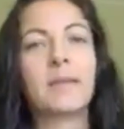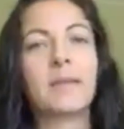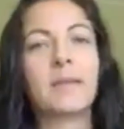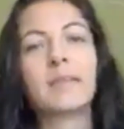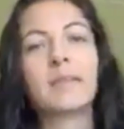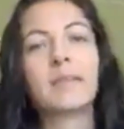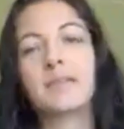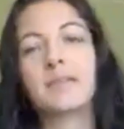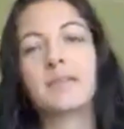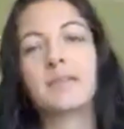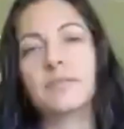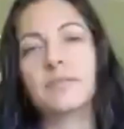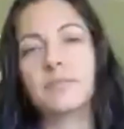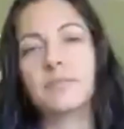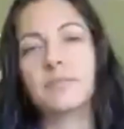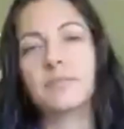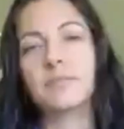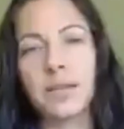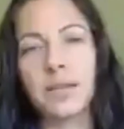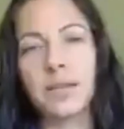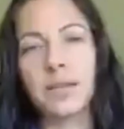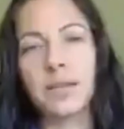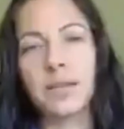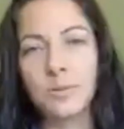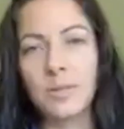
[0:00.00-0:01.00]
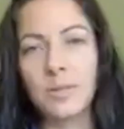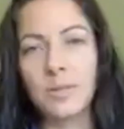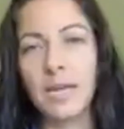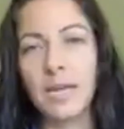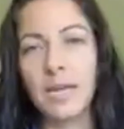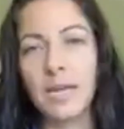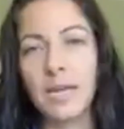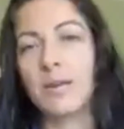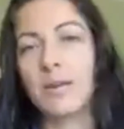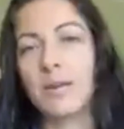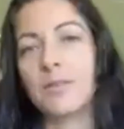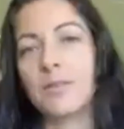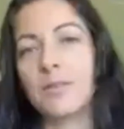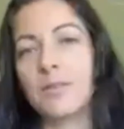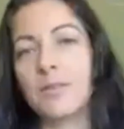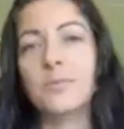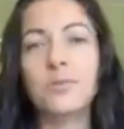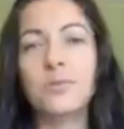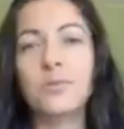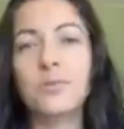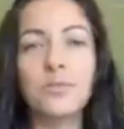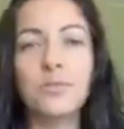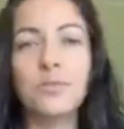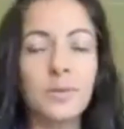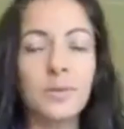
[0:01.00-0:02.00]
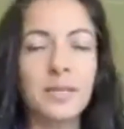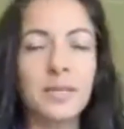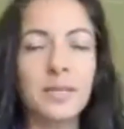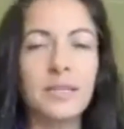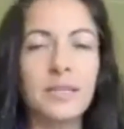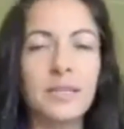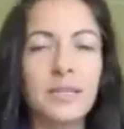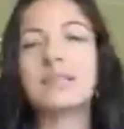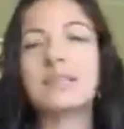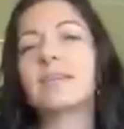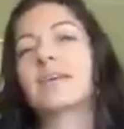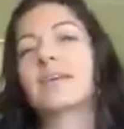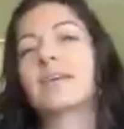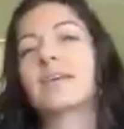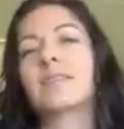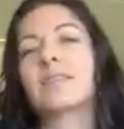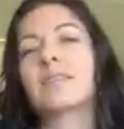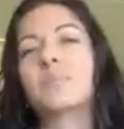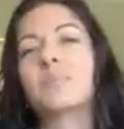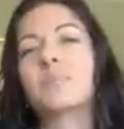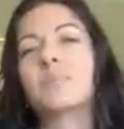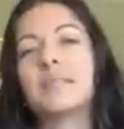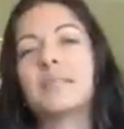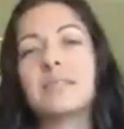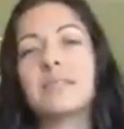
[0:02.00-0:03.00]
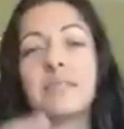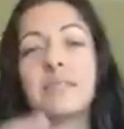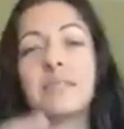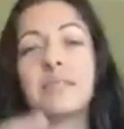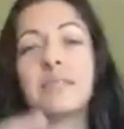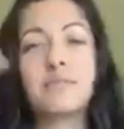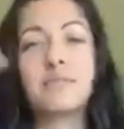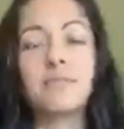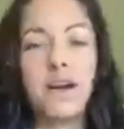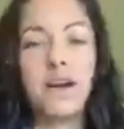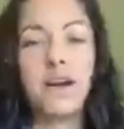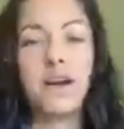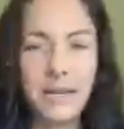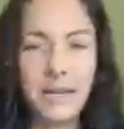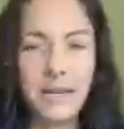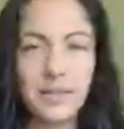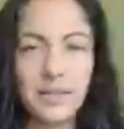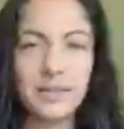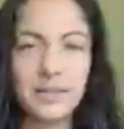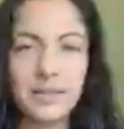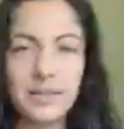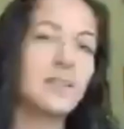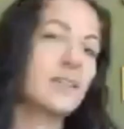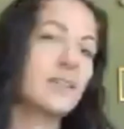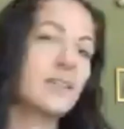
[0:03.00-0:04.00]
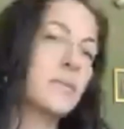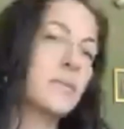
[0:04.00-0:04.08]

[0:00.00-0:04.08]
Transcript: the vayu, the air, the movement, the pitta, the fire,